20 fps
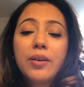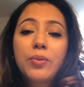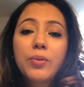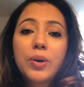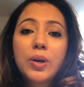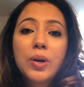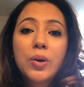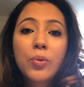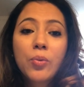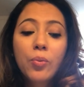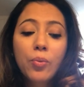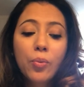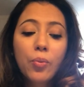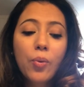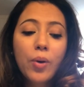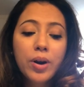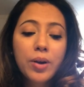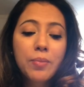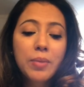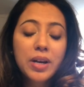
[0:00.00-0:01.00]
We
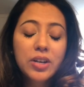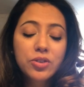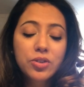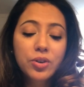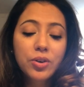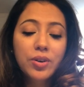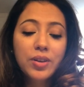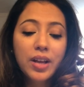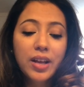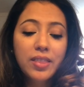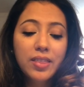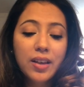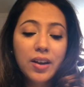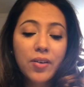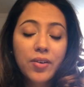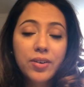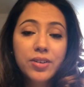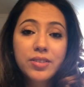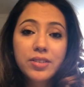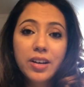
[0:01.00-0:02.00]
want to make sure that they
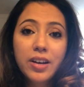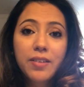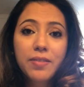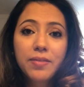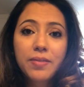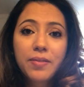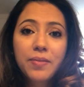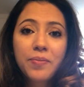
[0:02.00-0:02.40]
are safe.